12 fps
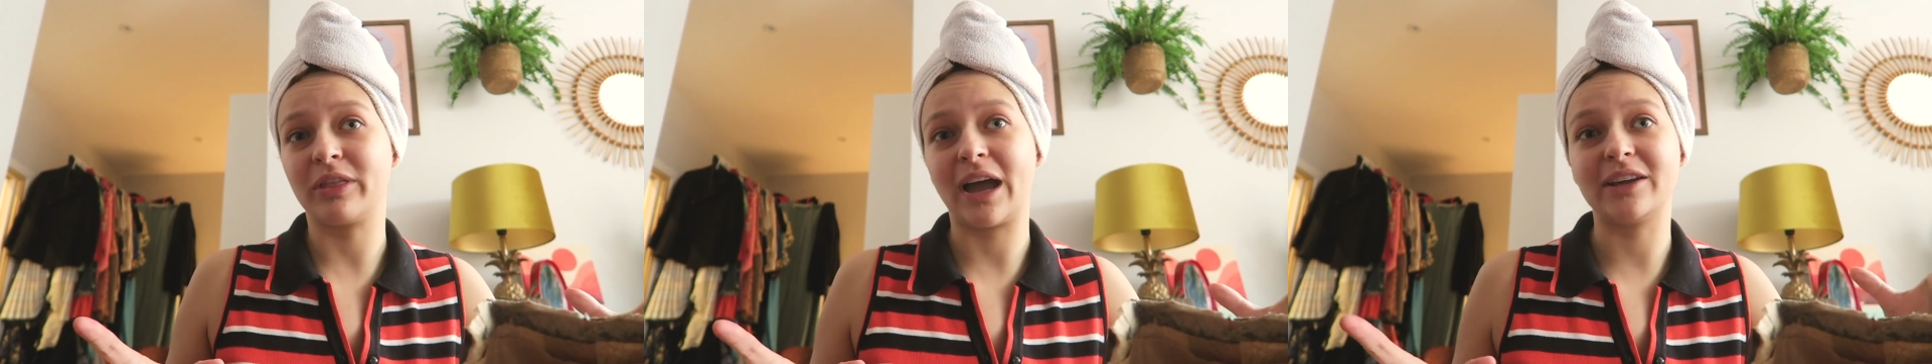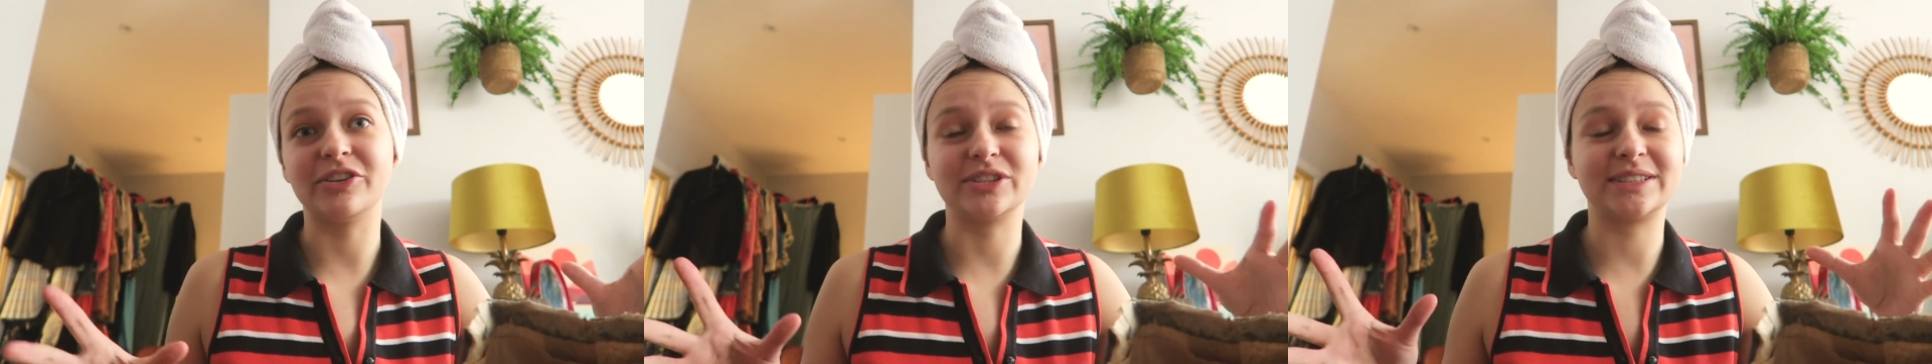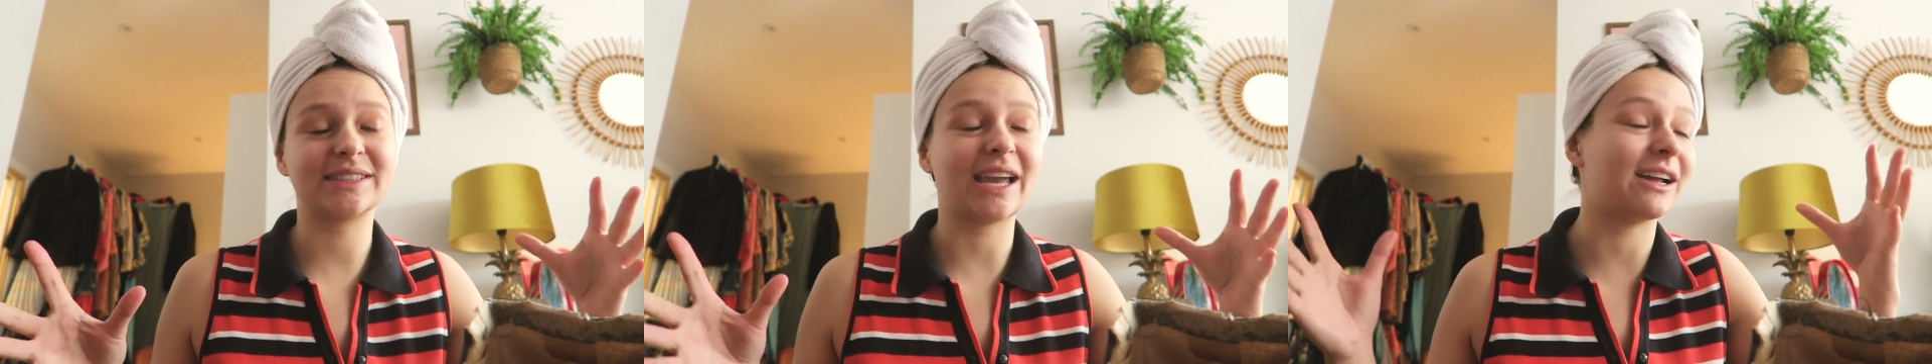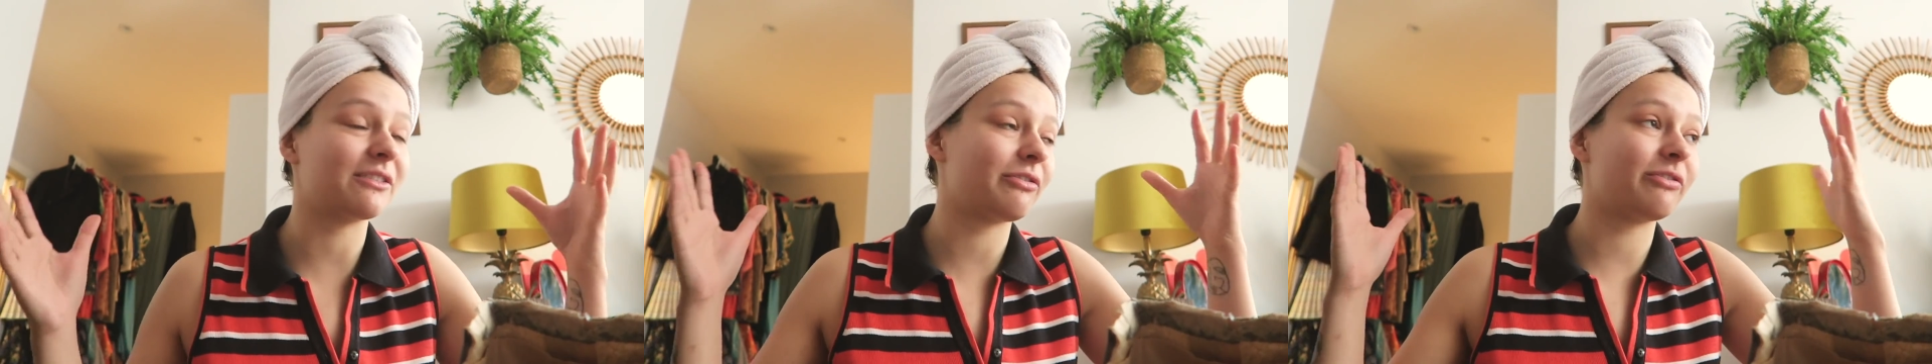that you just
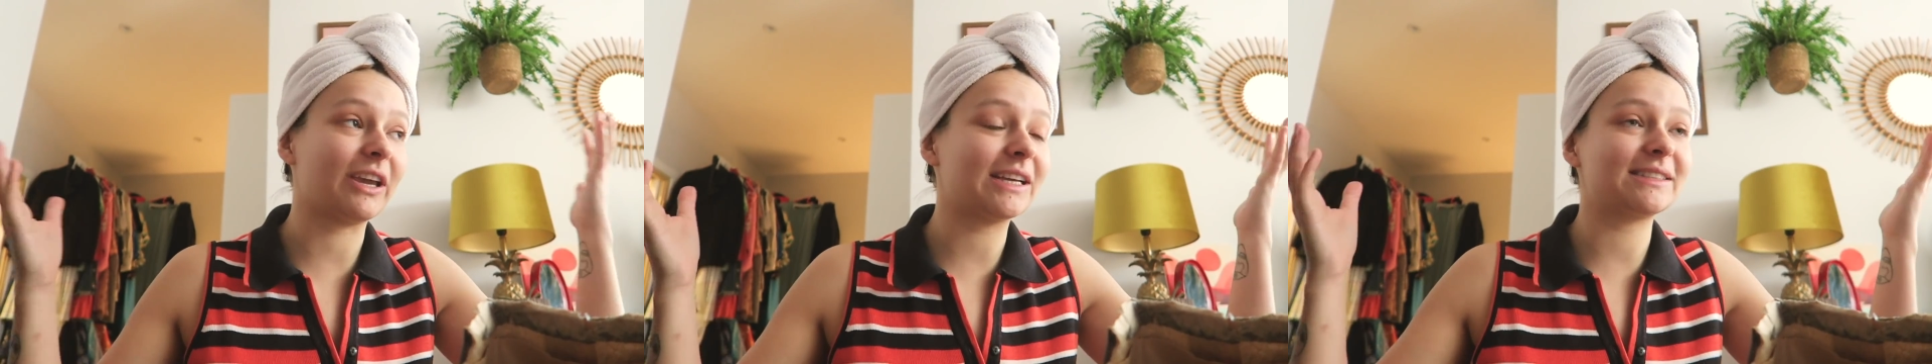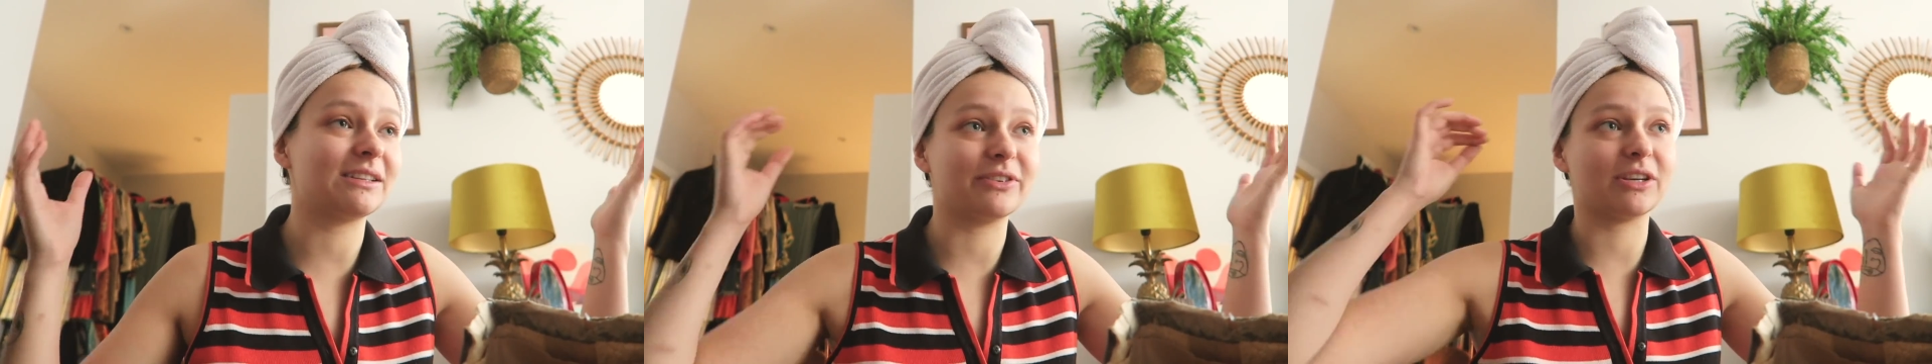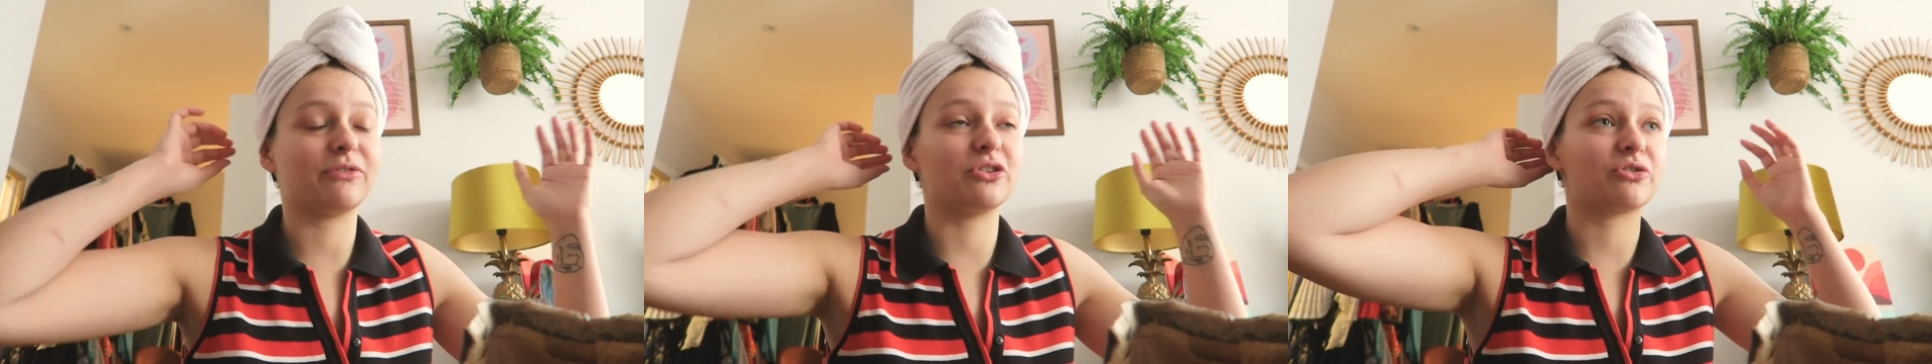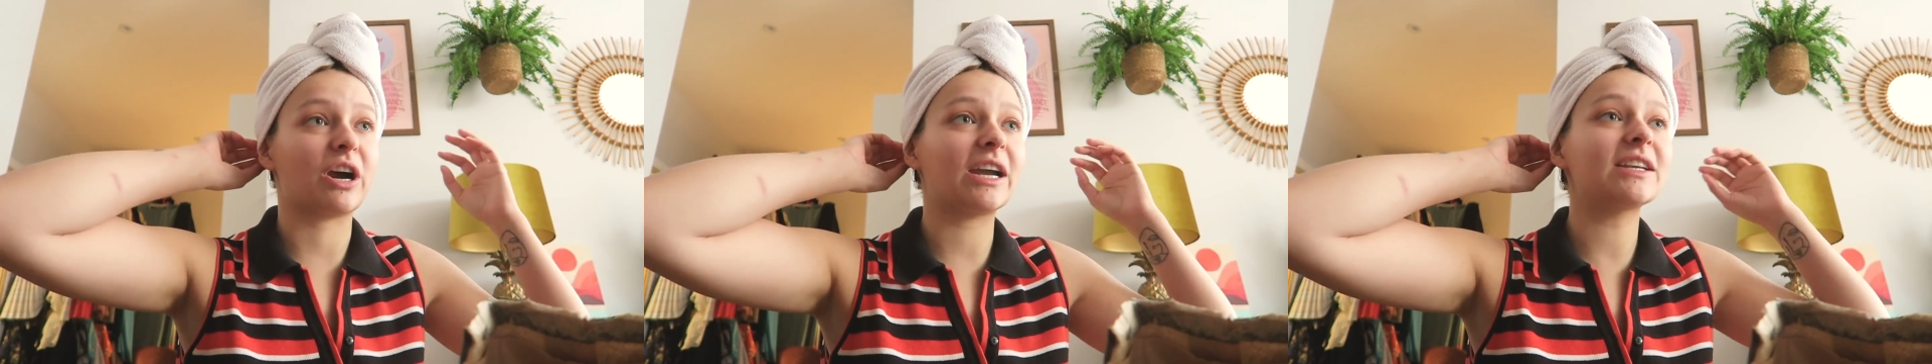can't fix even if you
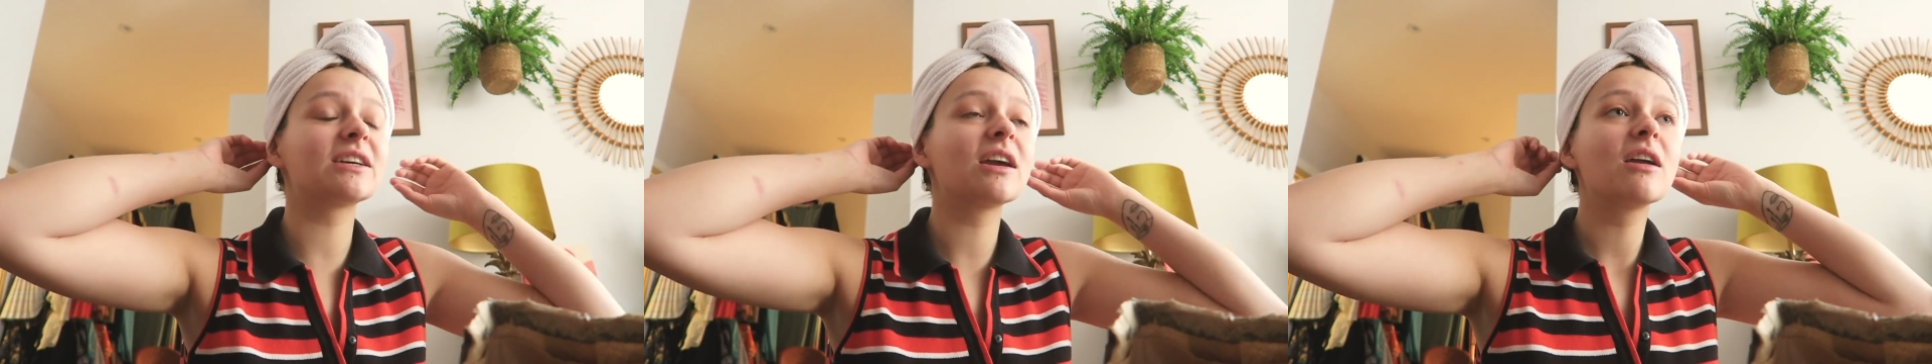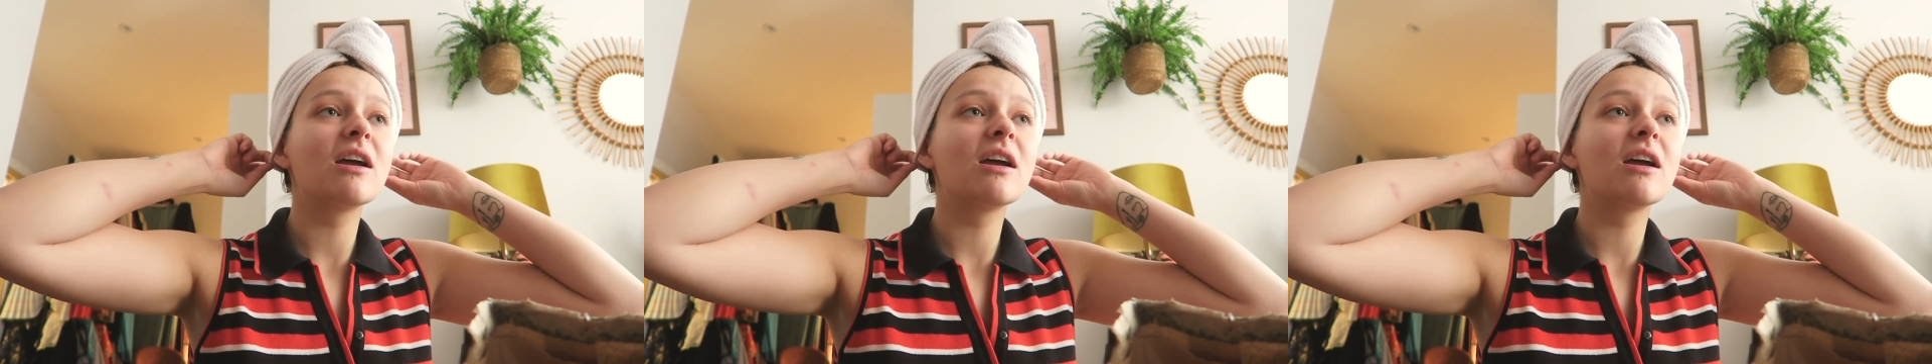tried.